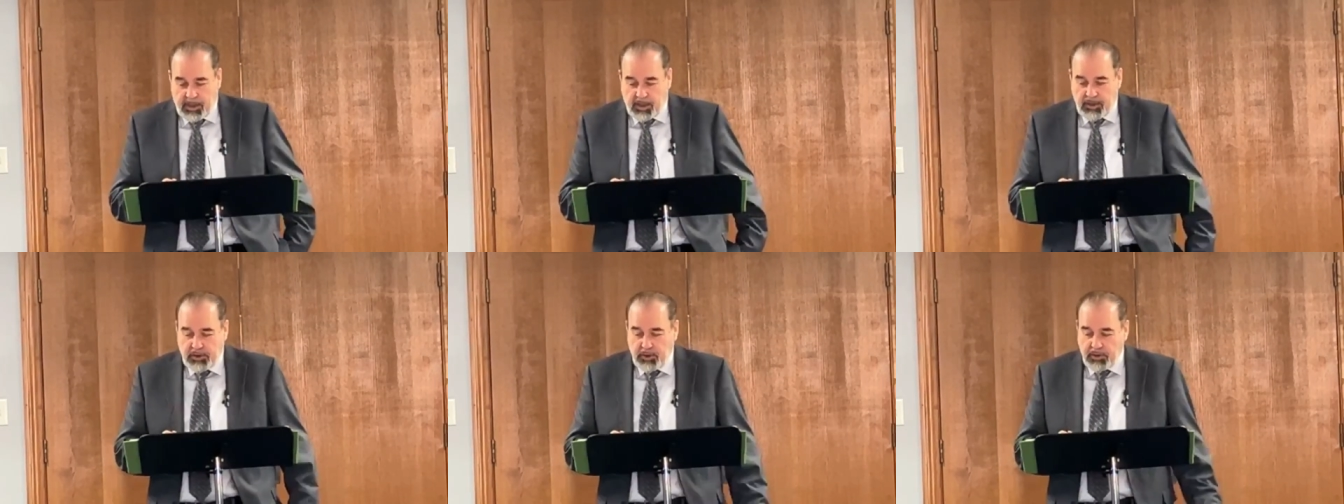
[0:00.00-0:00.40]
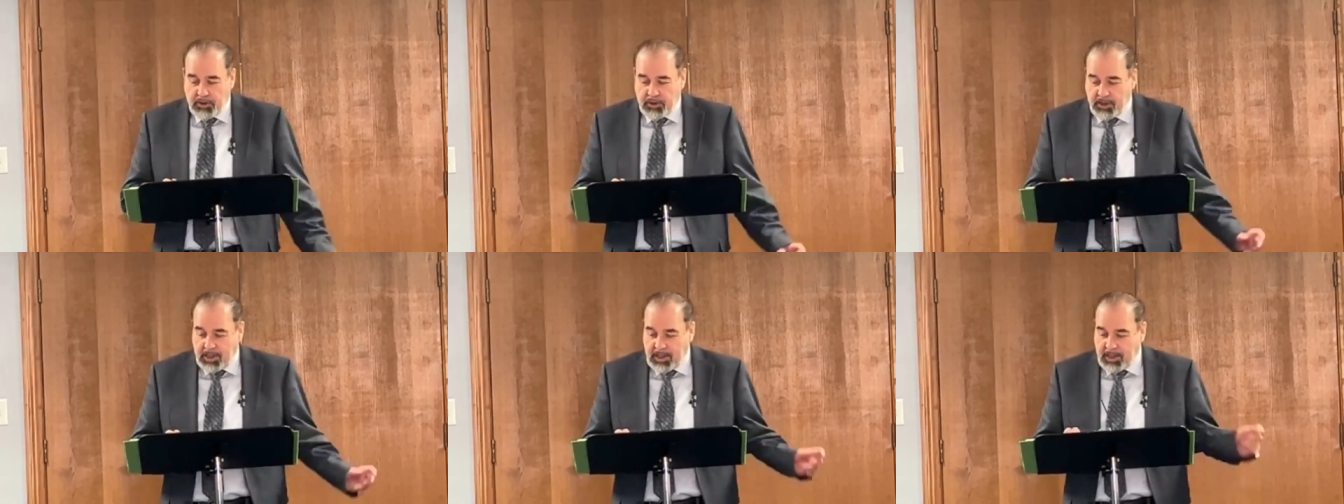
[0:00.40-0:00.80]
because your
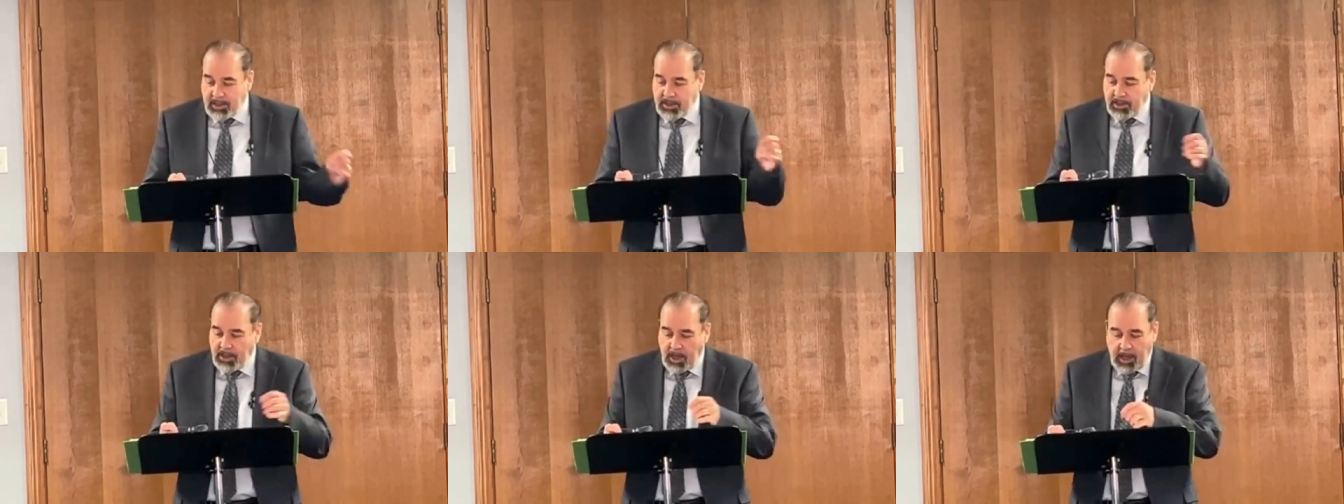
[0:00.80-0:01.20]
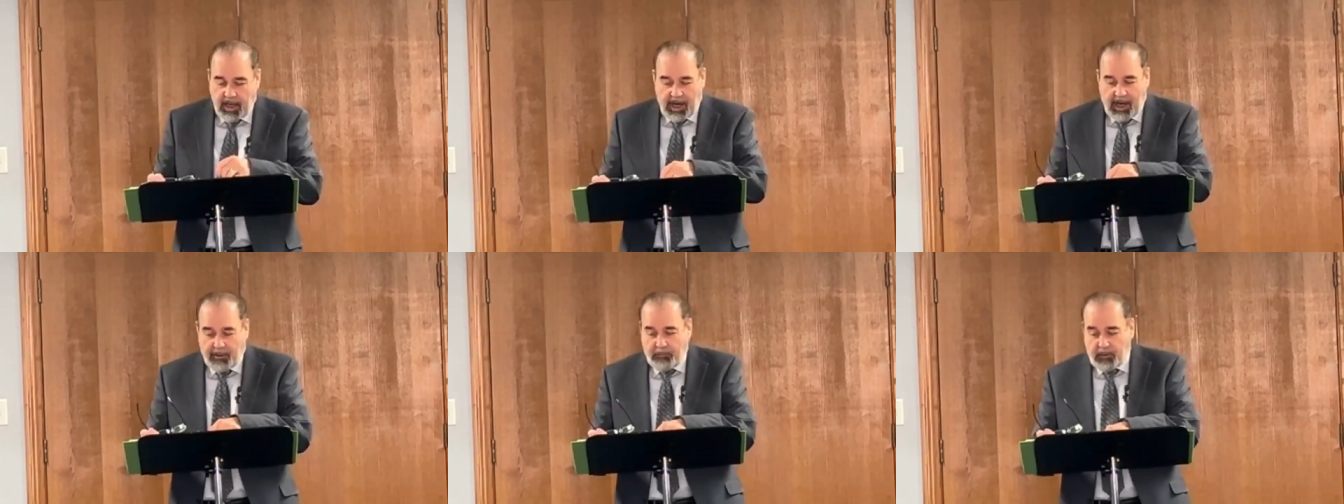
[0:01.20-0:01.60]
sins
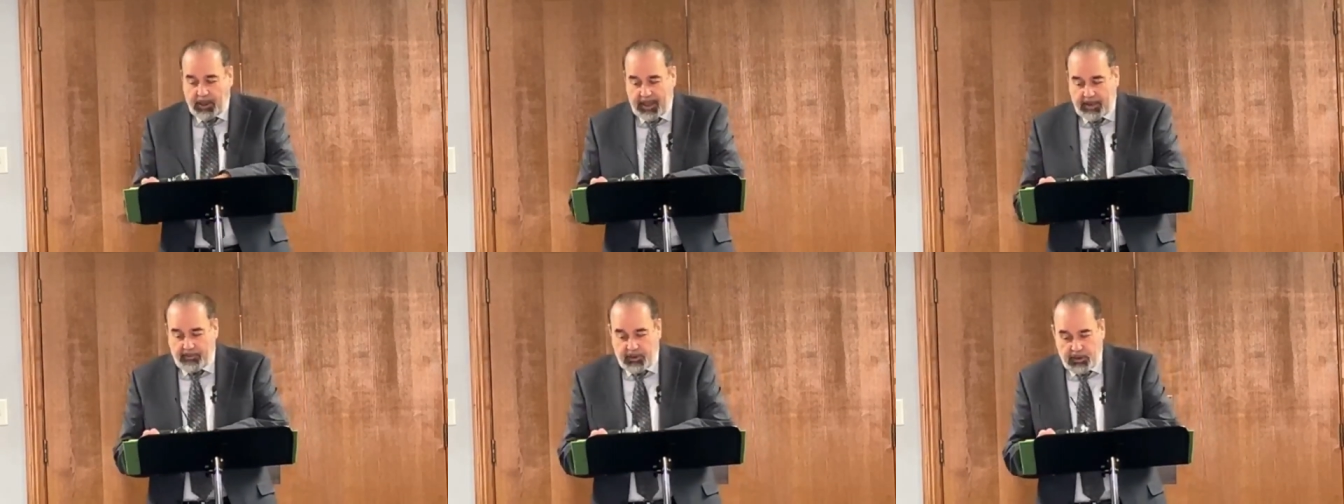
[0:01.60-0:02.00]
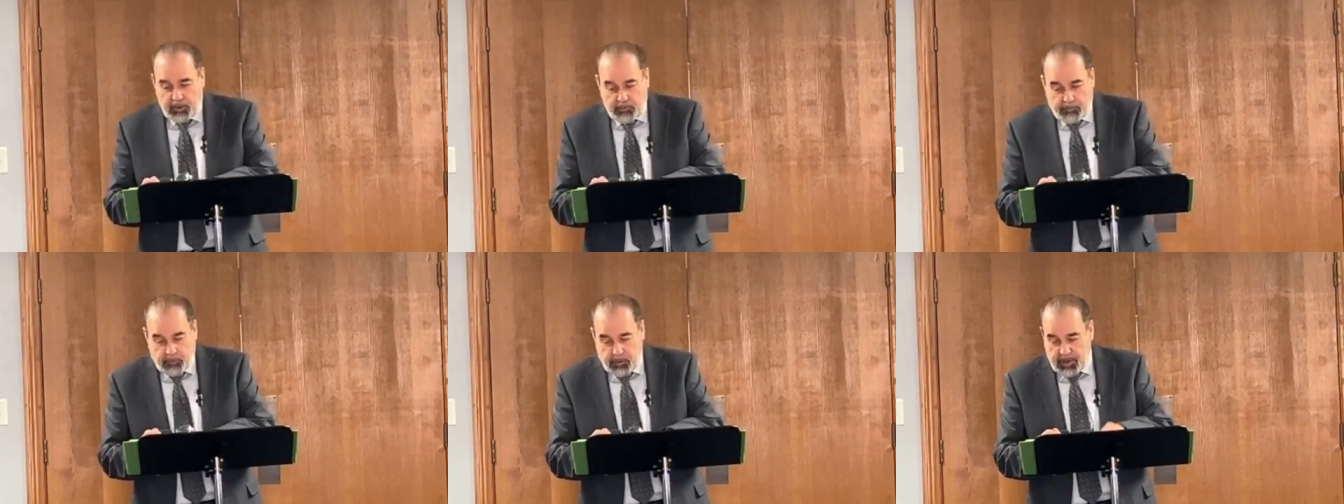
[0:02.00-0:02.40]
are forgiven
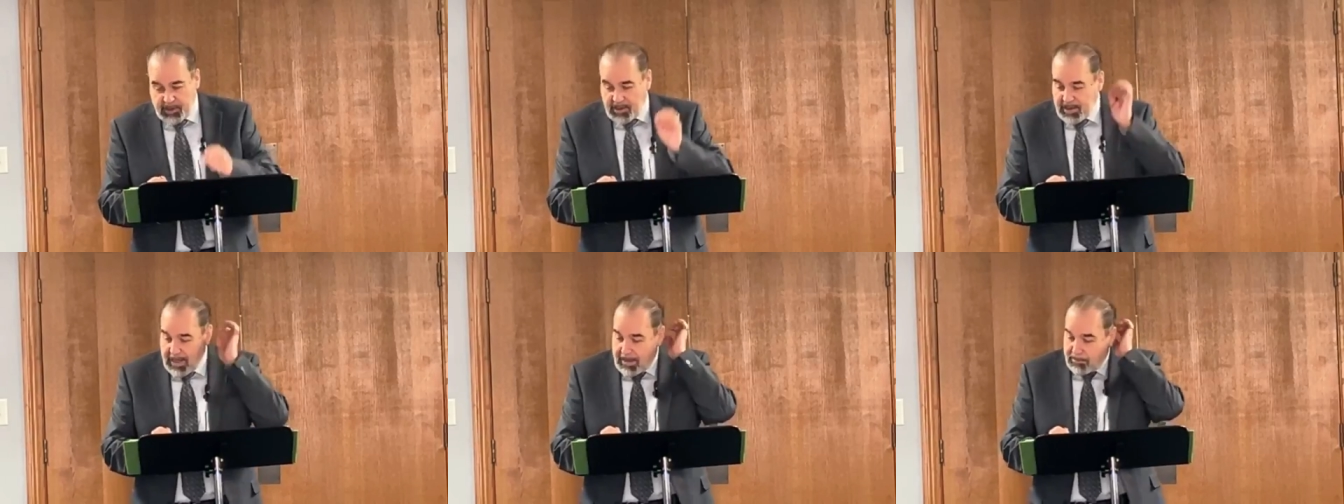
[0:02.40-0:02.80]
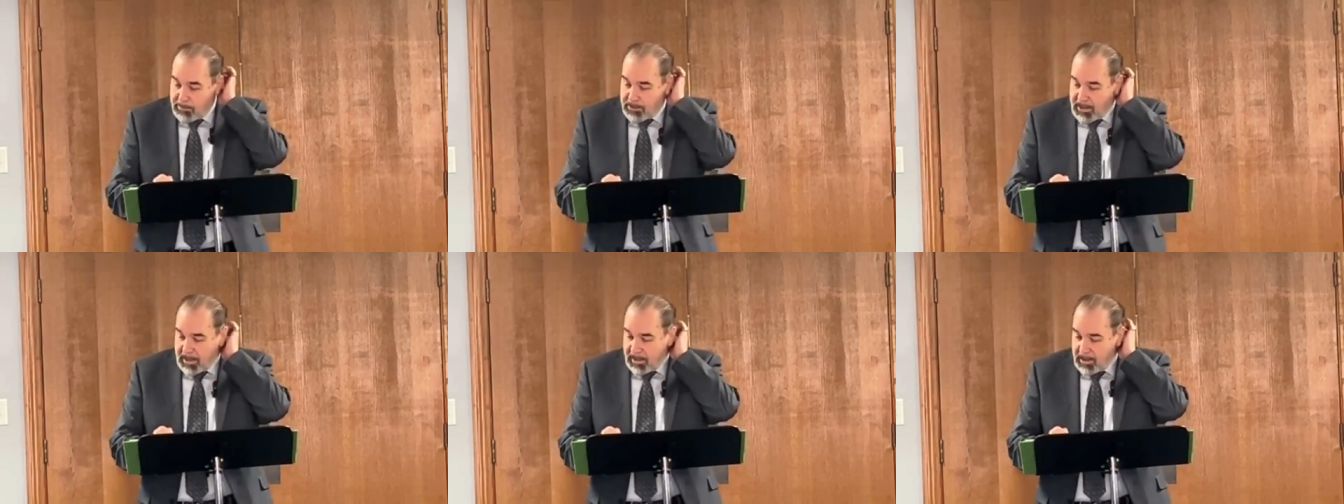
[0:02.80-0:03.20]
you for his
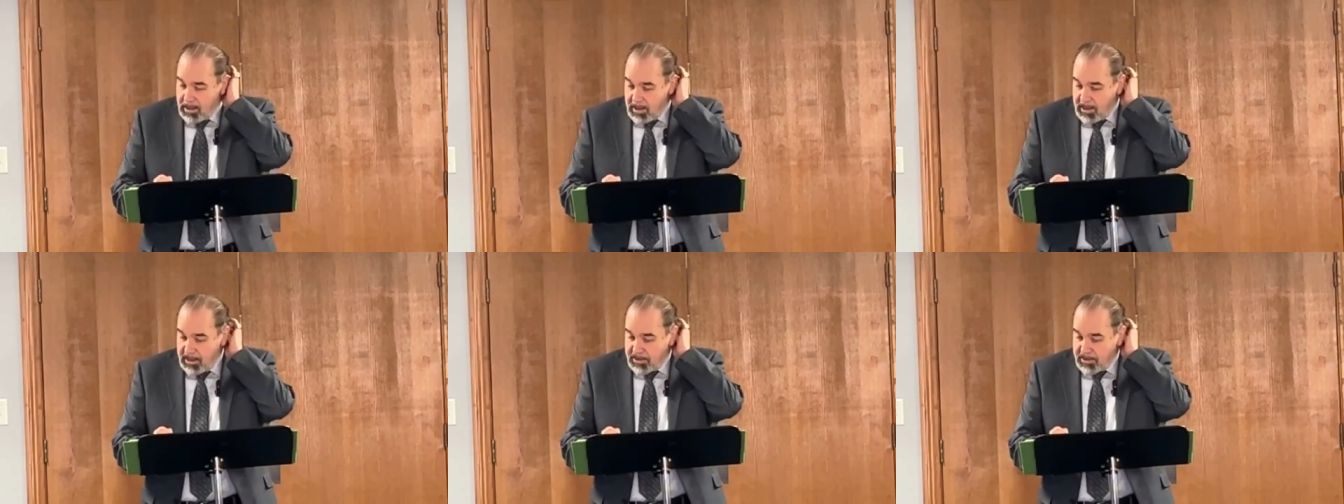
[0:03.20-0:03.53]
name's sake.